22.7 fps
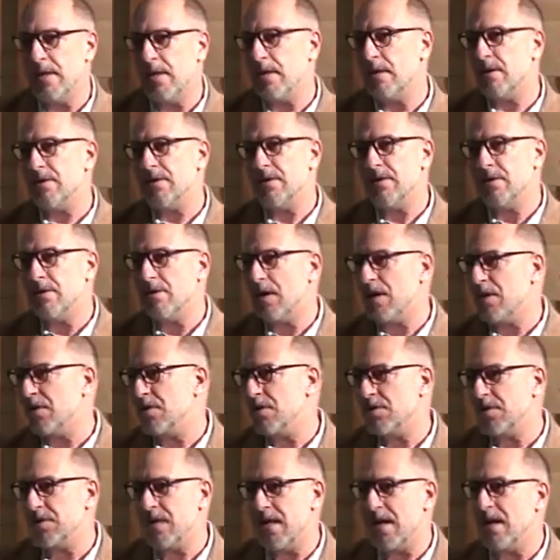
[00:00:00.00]
I don't, you know, I
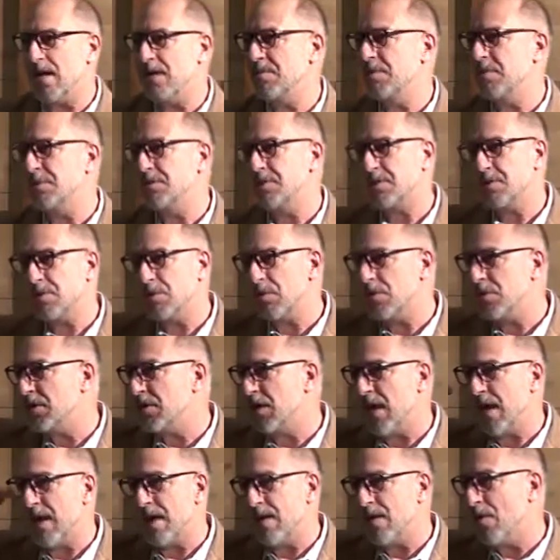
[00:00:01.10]
don't know what the enemy will just throw in your
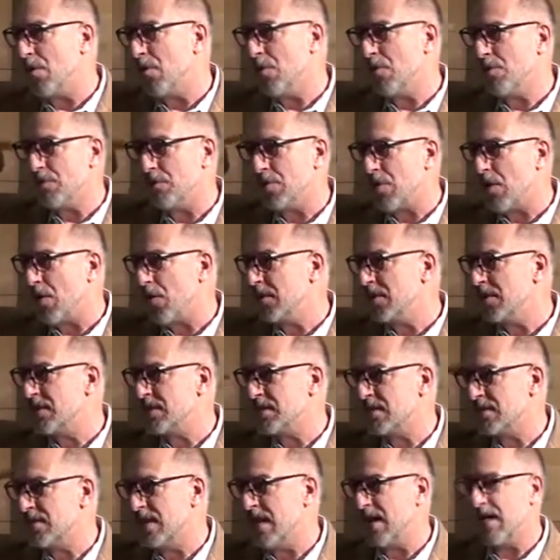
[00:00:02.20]
head over all these
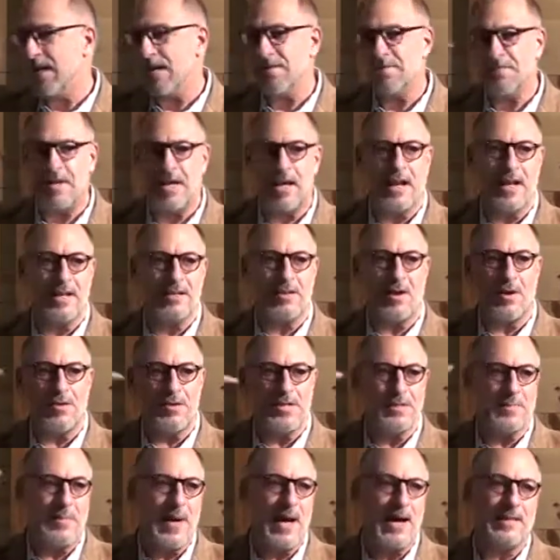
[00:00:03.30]
negative things, all
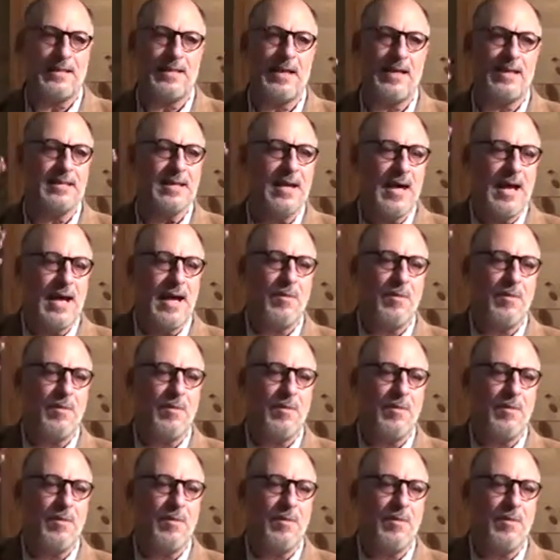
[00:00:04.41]
these bad things,